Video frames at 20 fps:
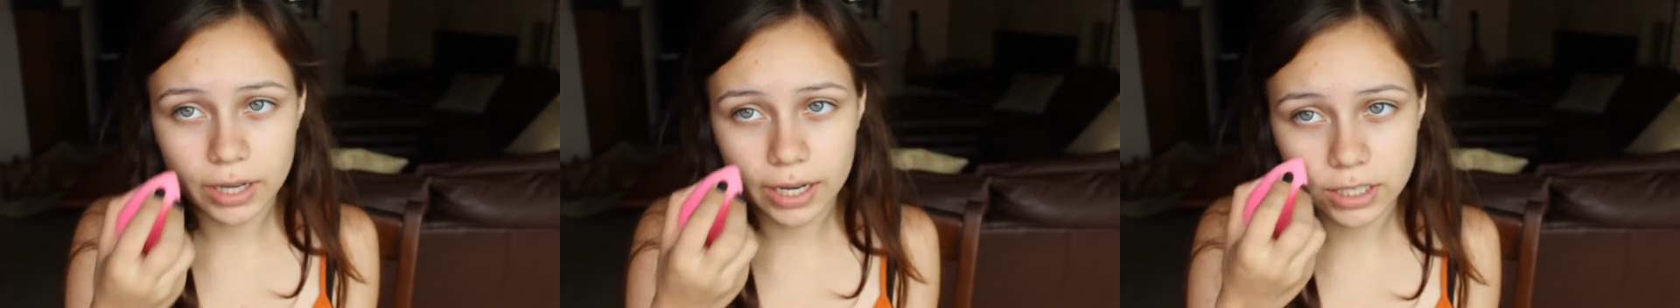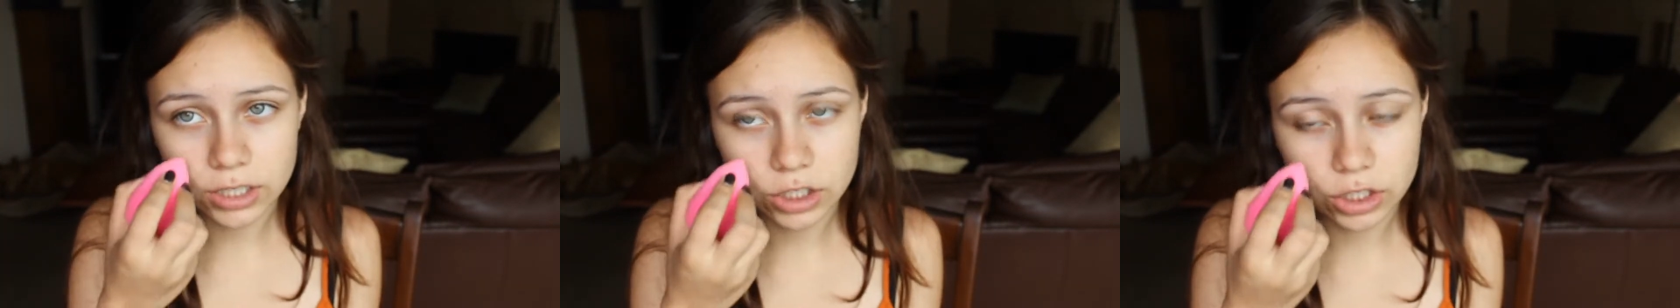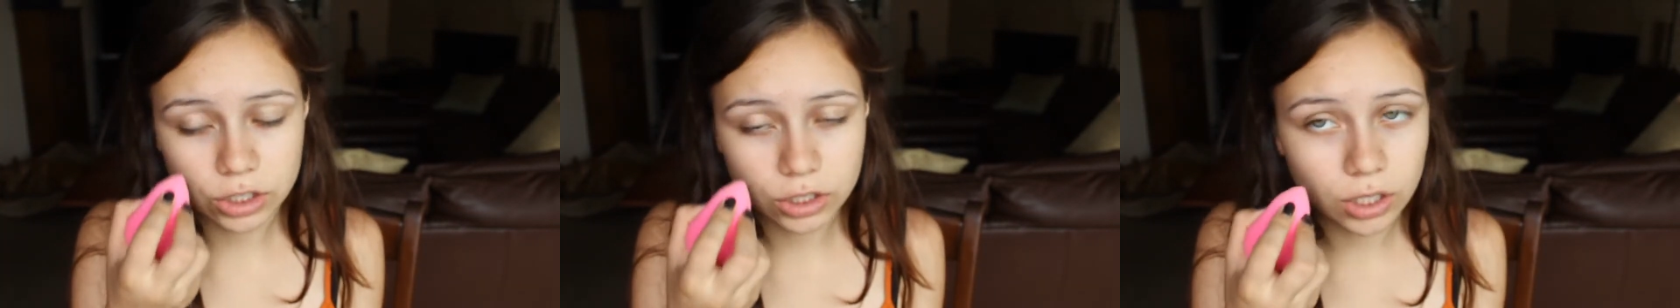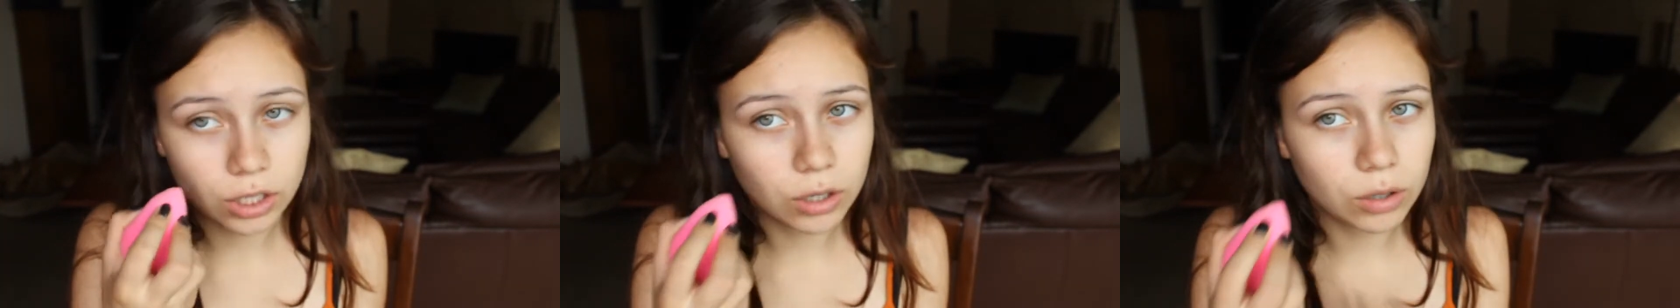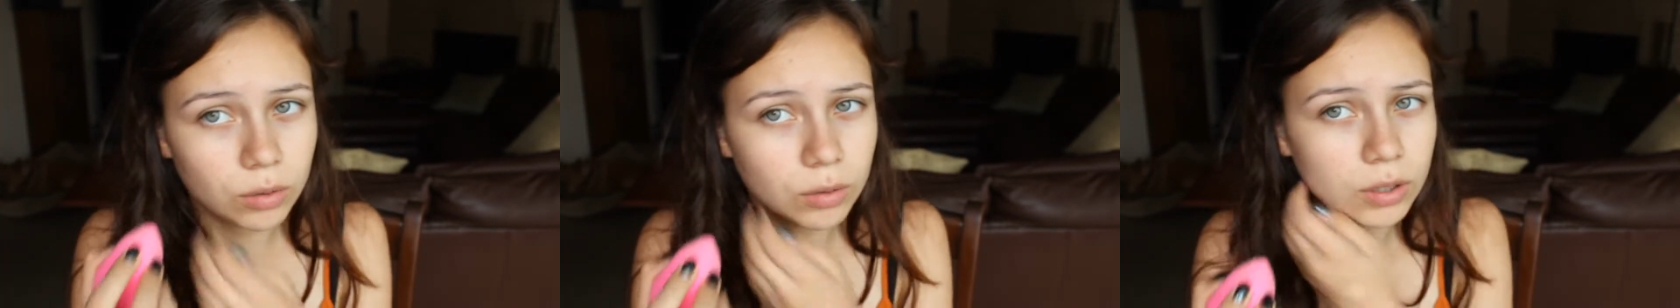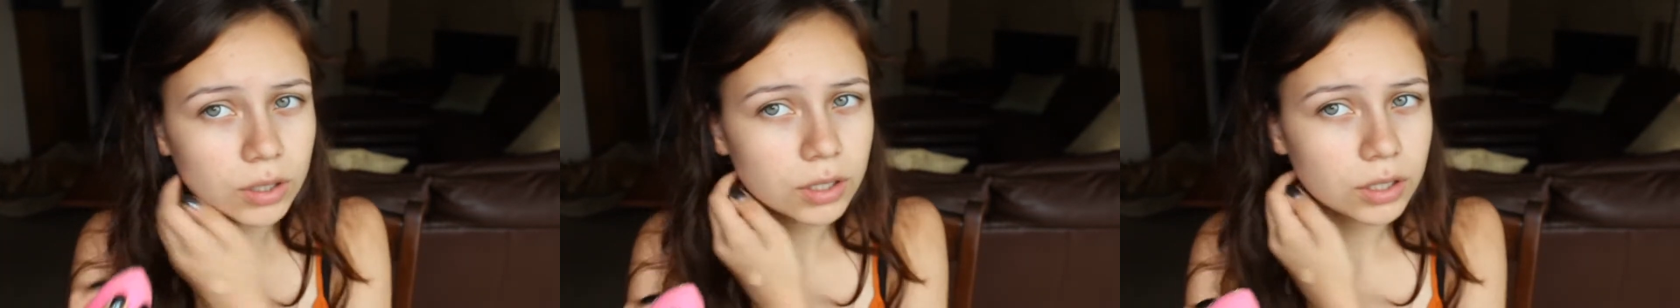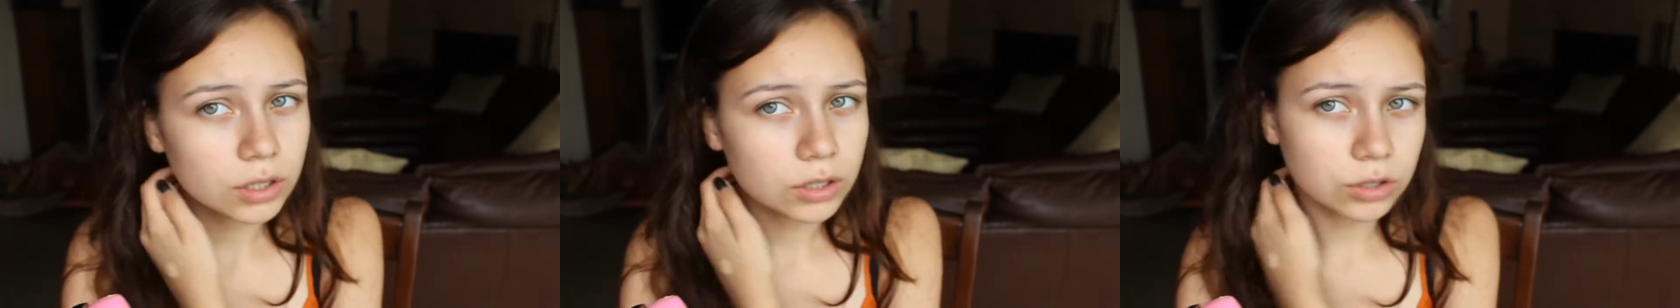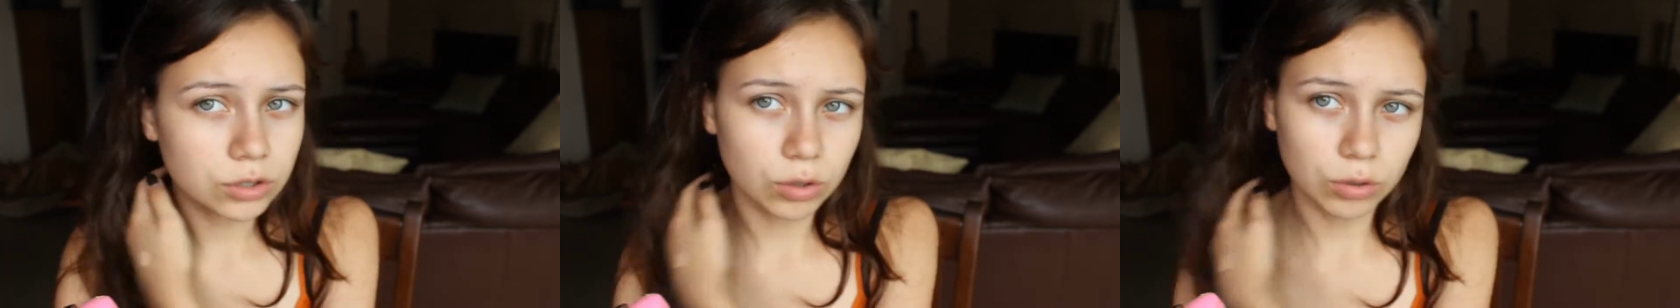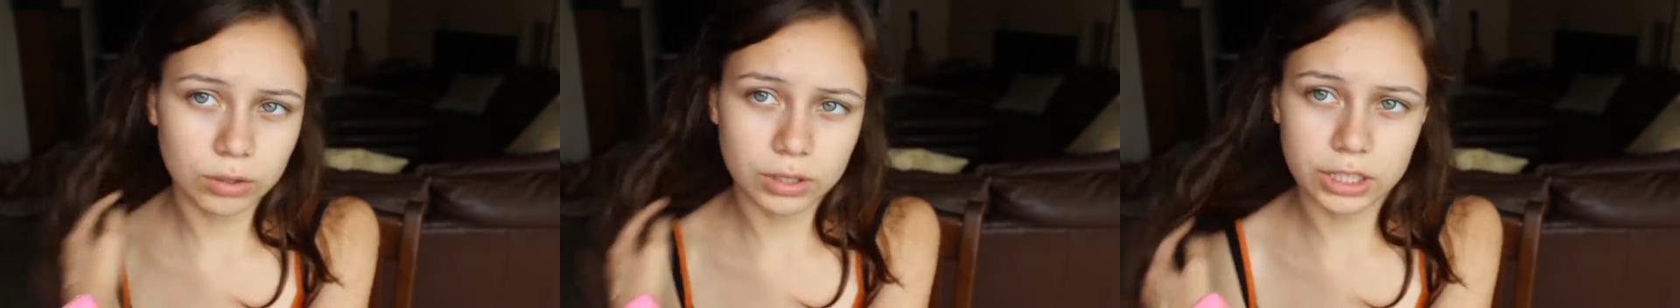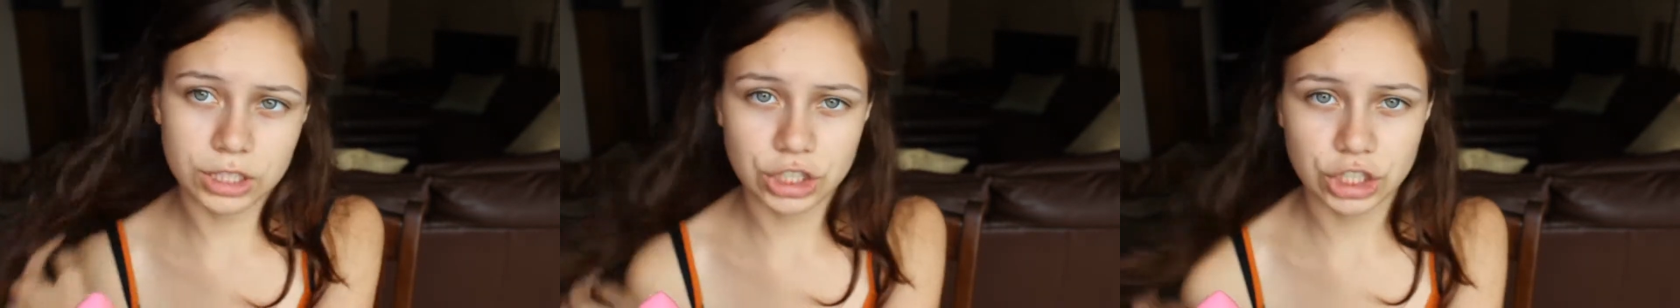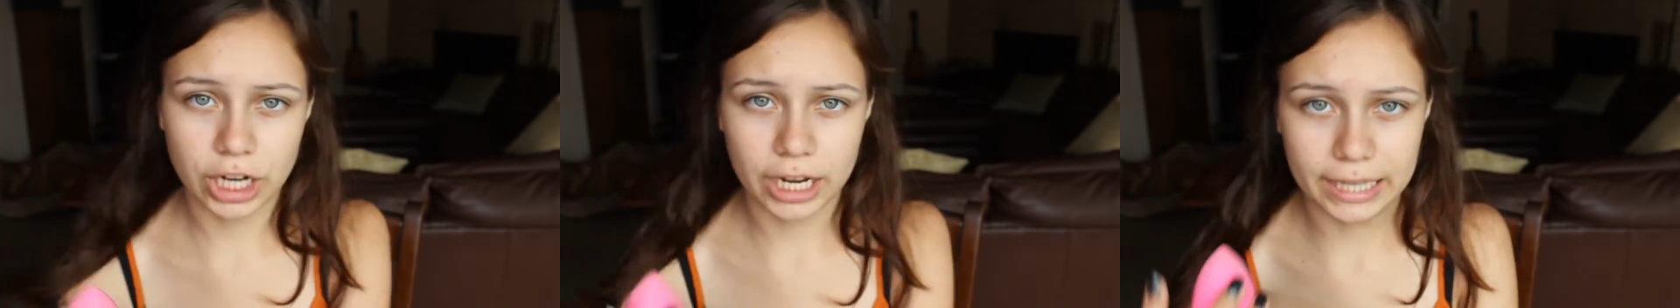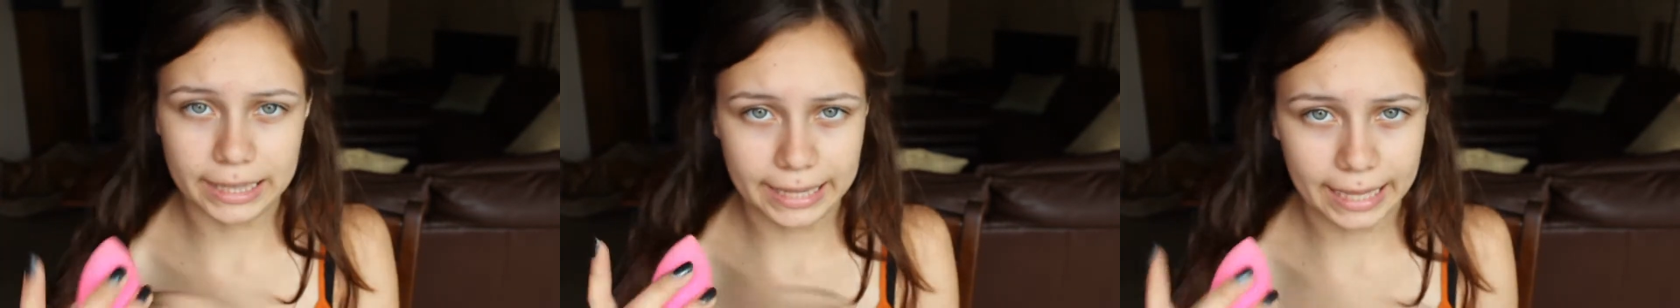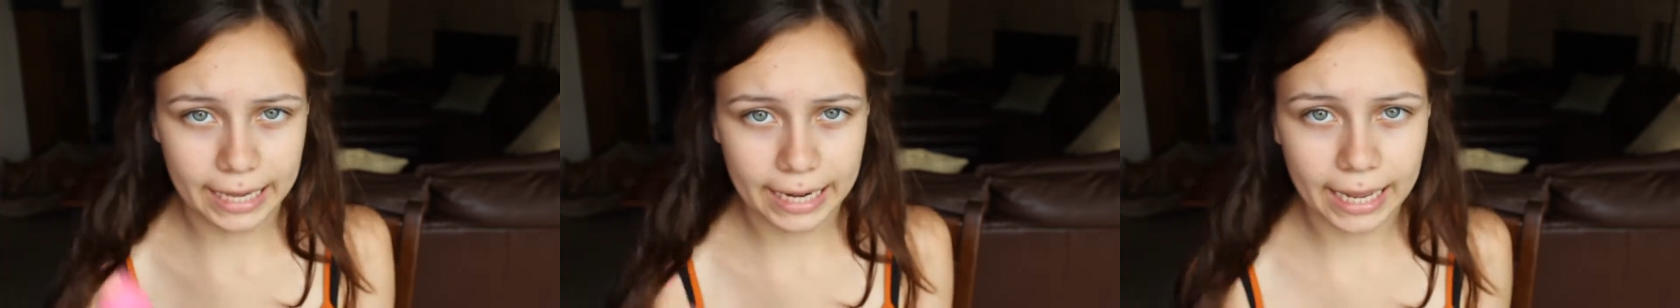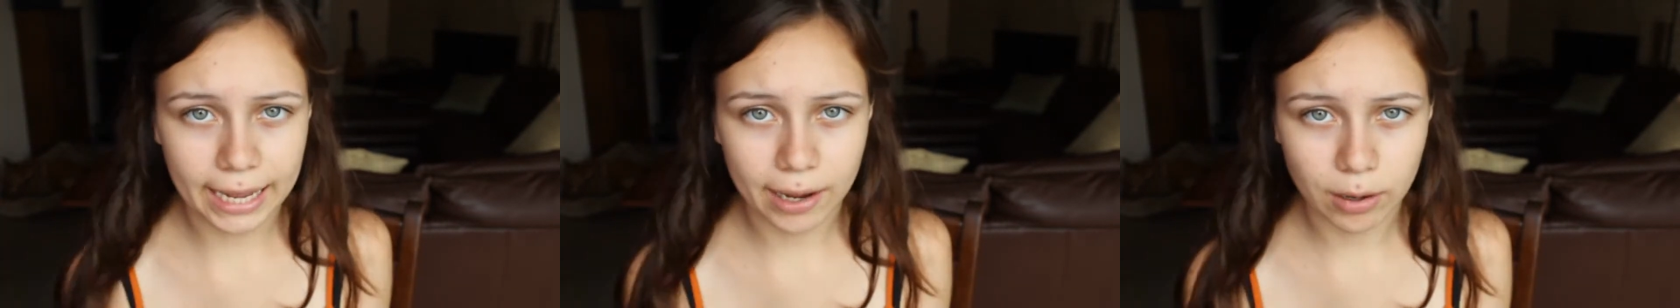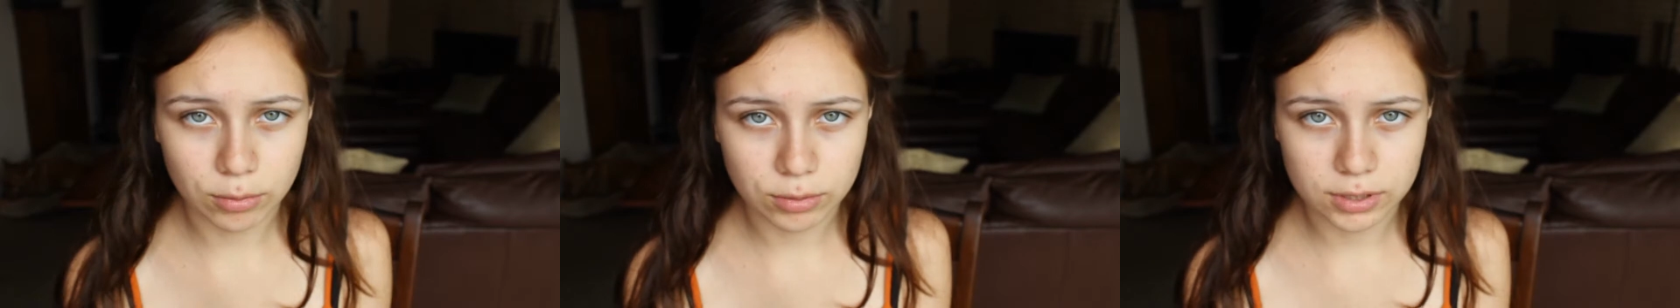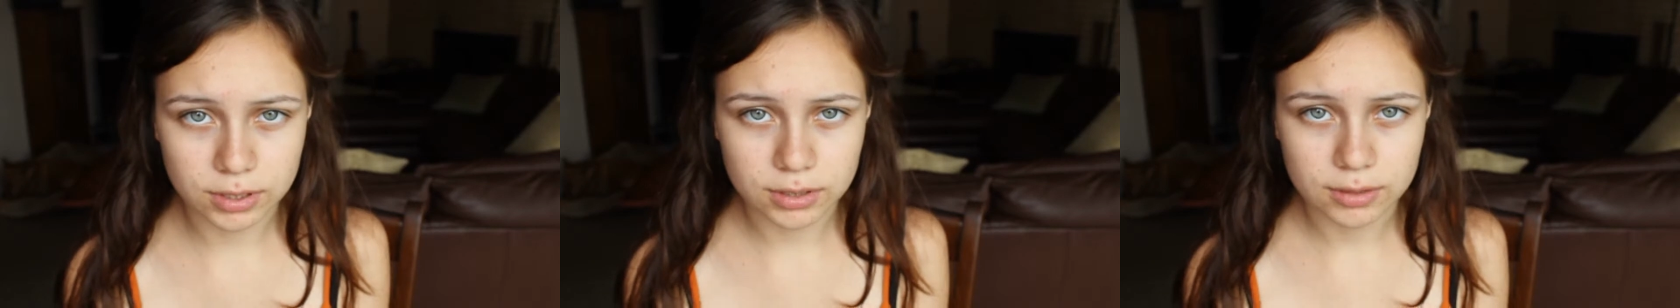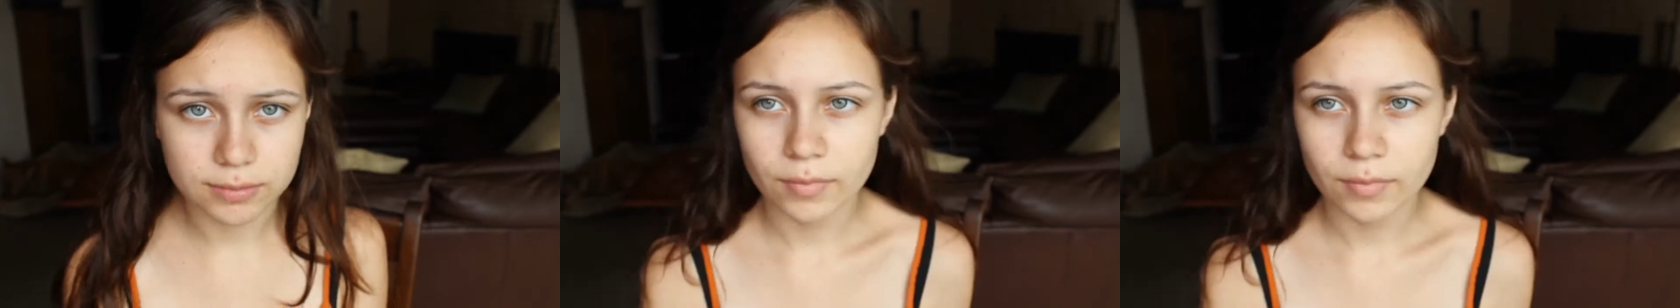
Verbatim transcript: guys should go totally check that out.